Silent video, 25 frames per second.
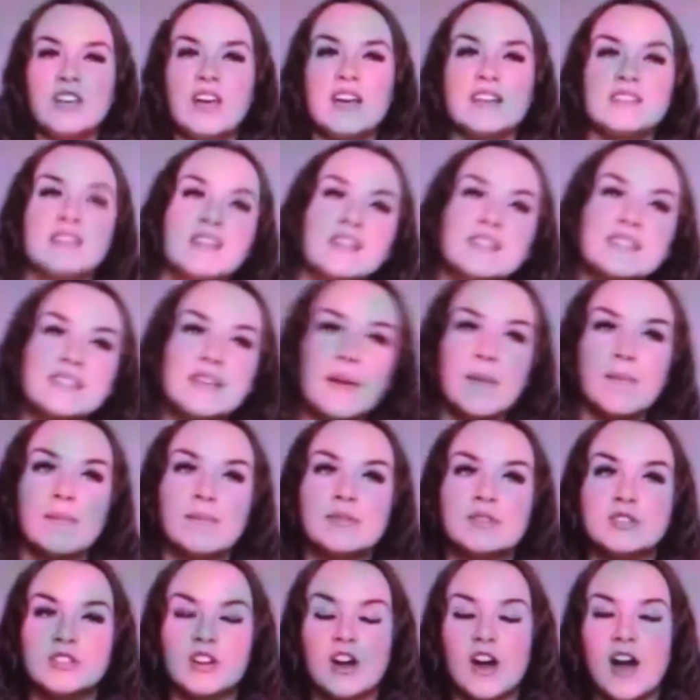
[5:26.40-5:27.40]
has like a
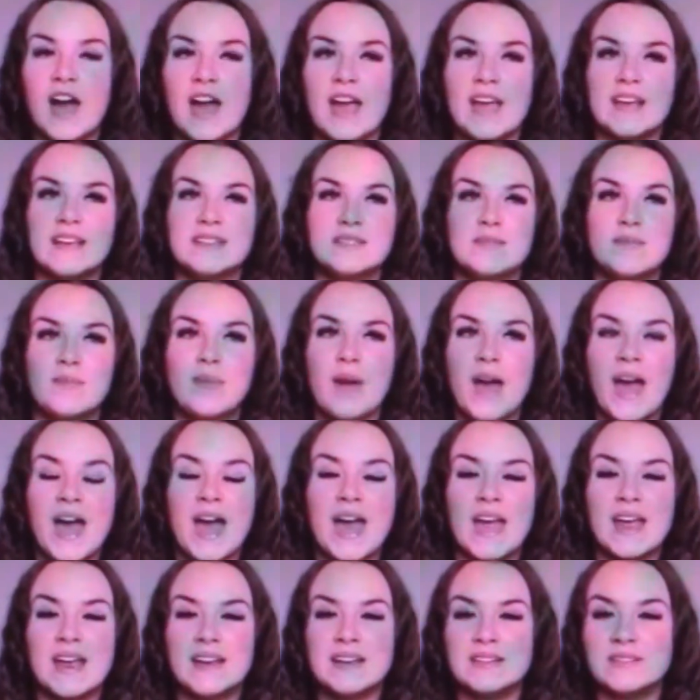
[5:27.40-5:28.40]
temperature, aches and
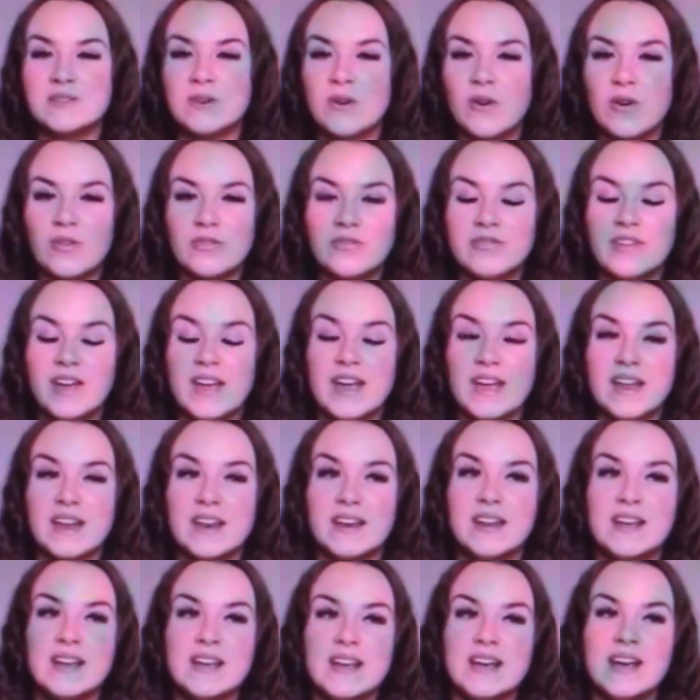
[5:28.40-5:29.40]
pains, coughing,
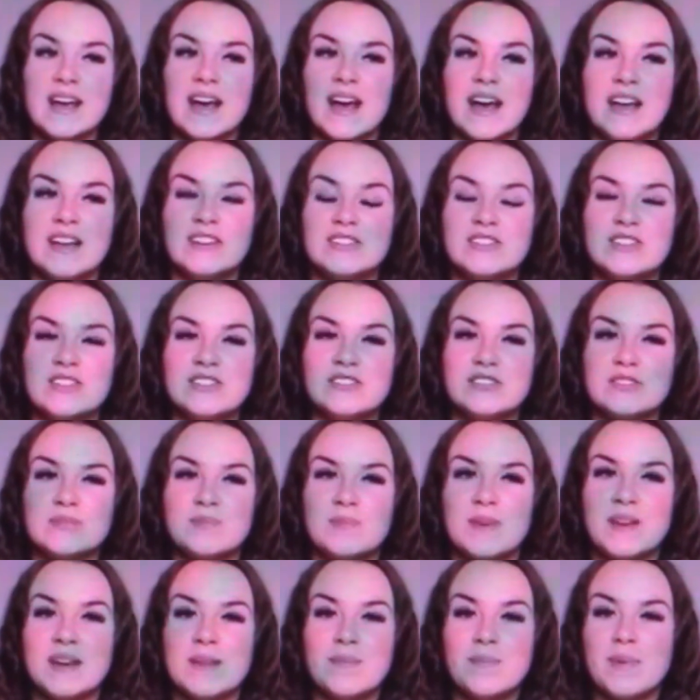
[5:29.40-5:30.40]
and she's just
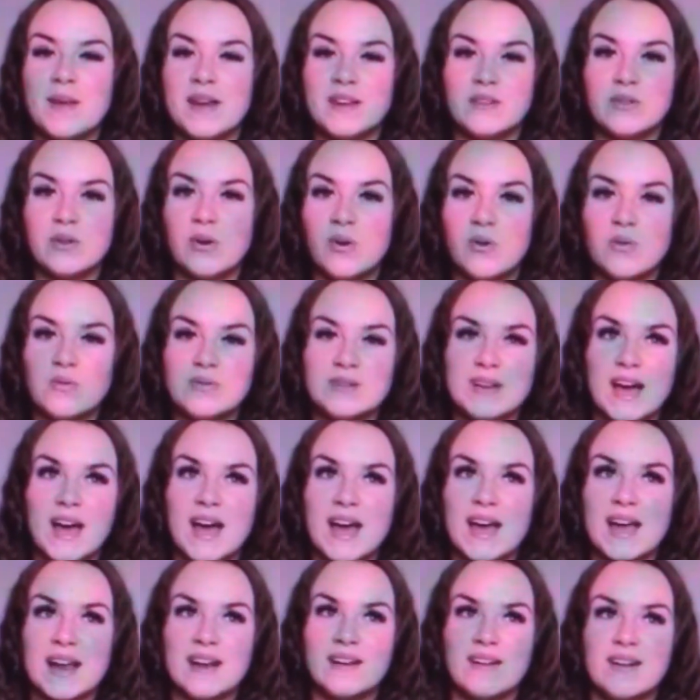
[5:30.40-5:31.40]
been in bed all
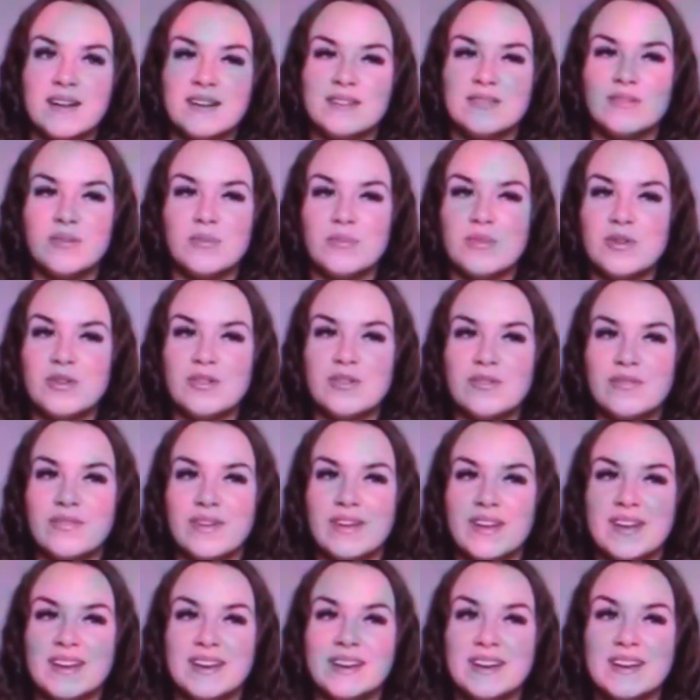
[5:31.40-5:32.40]
day, like not
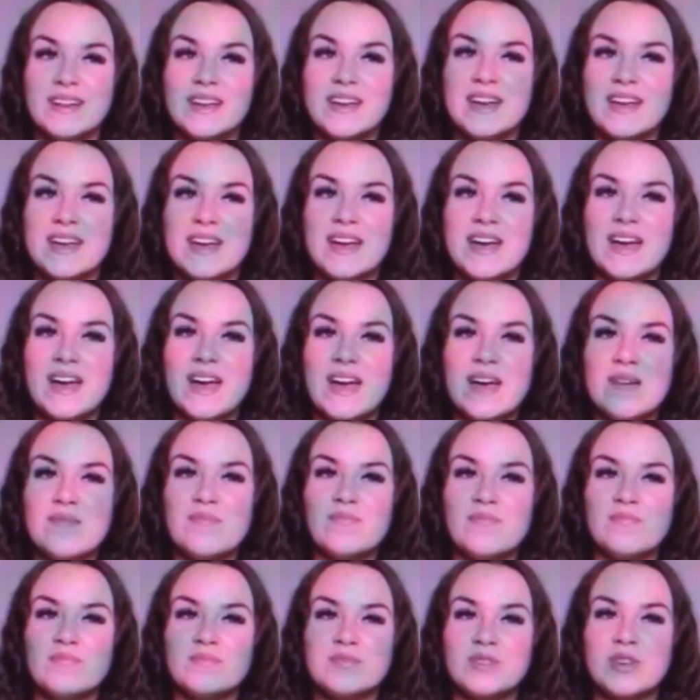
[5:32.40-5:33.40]
moving.
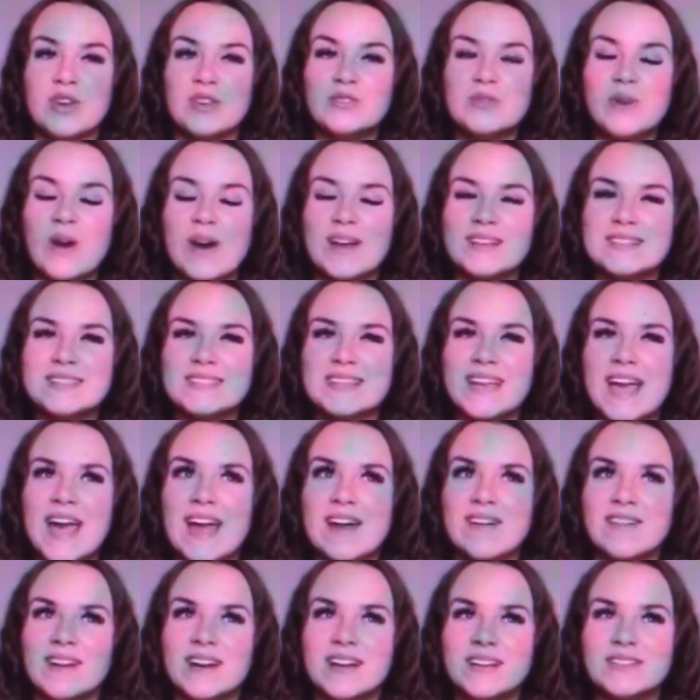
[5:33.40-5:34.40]
So it's quite
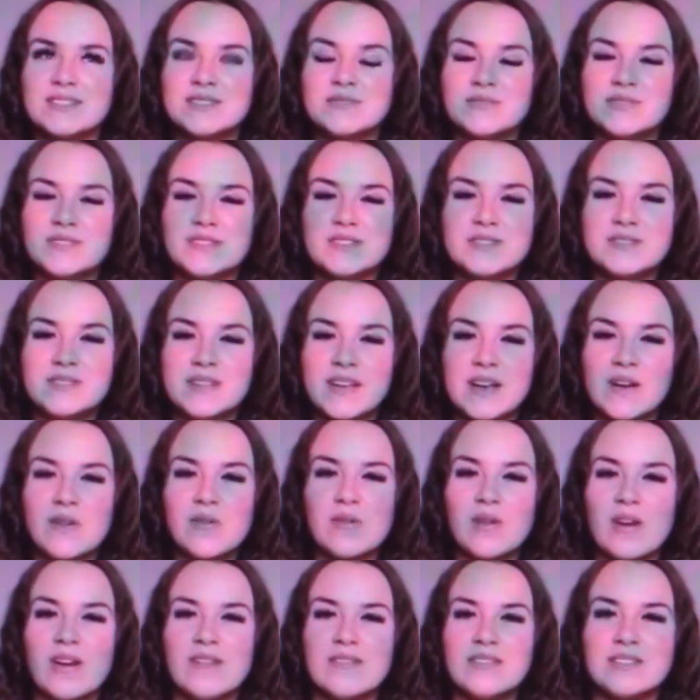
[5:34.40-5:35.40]
scary because obviously you see it all
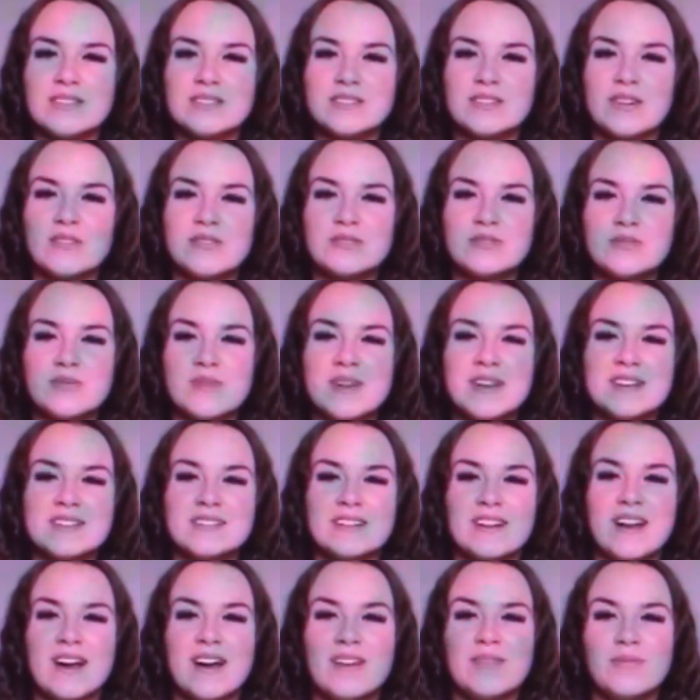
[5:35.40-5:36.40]
over the social media,
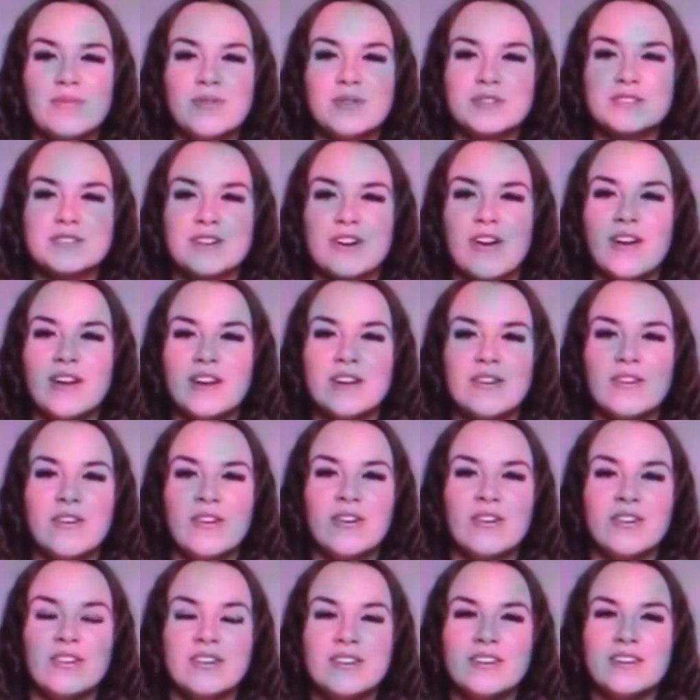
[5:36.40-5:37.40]
like what's going on
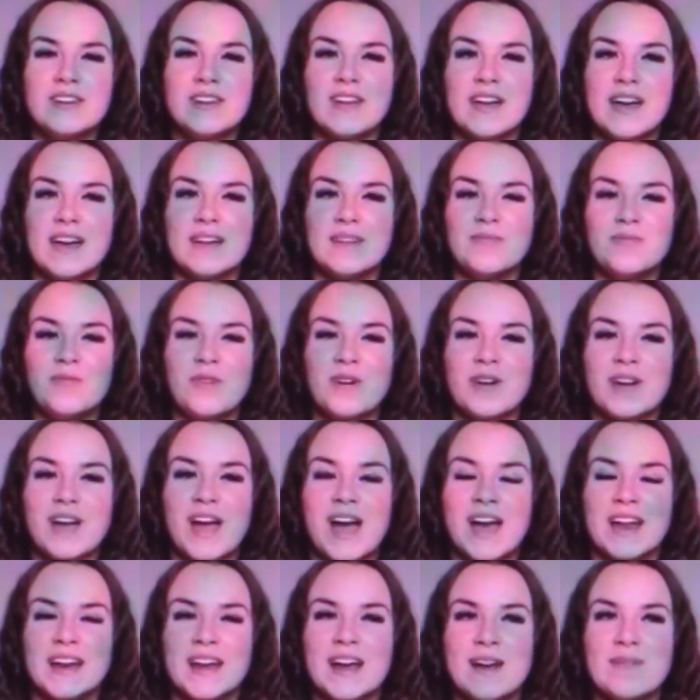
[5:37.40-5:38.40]
and what can
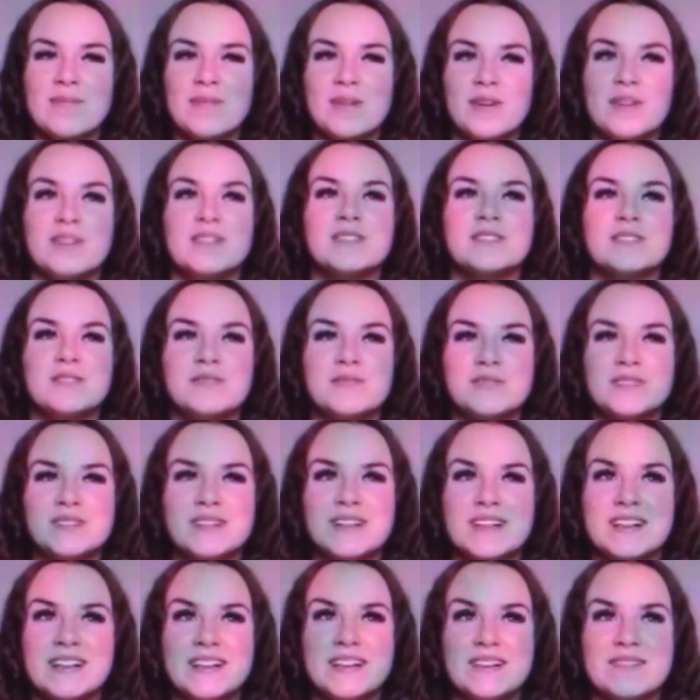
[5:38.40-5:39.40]
happen. So
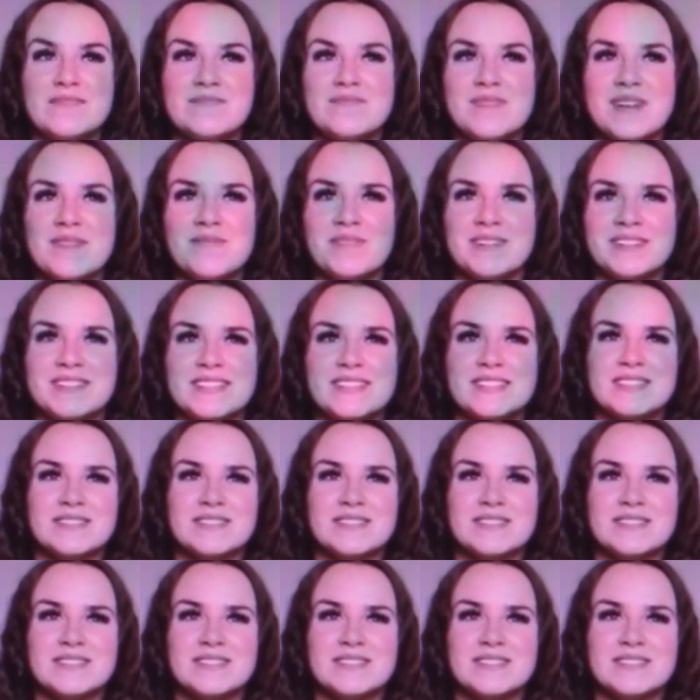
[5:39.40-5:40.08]
obviously, me and my sister